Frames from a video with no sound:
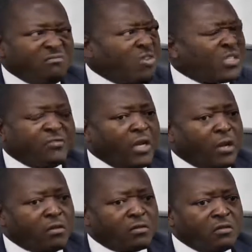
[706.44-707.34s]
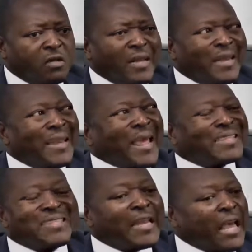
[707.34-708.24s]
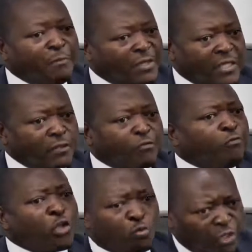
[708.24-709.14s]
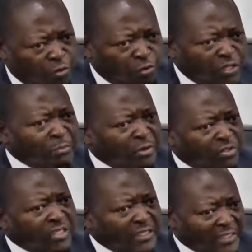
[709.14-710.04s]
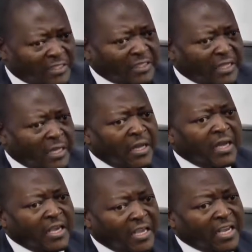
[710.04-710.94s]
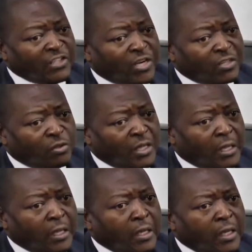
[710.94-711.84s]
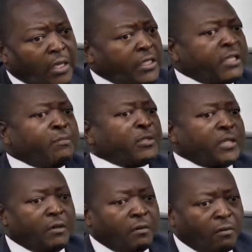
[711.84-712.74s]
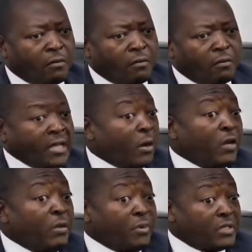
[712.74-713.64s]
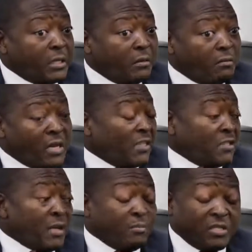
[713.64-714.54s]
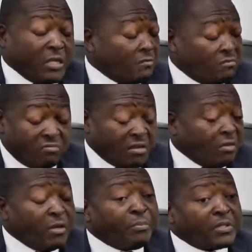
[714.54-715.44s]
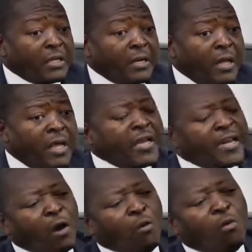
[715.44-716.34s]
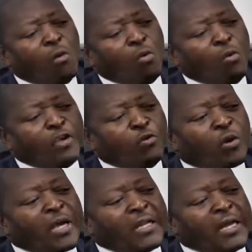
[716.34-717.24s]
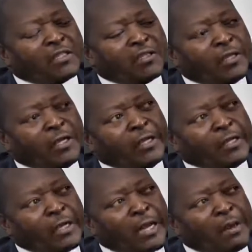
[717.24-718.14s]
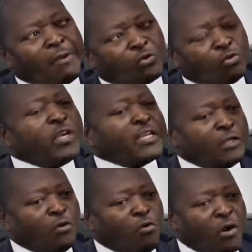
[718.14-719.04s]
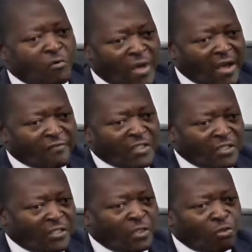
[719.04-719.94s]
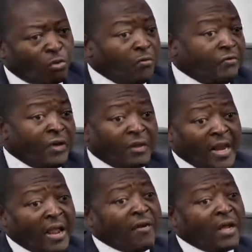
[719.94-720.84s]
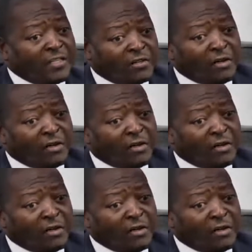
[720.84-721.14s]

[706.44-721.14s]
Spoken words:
not even a lot, 99% of what we use in building data center in Nigeria today is imported. They're all imported. 99%, they're all imported. Now, when you look at that, about 2 years ago, when we have this issue of naira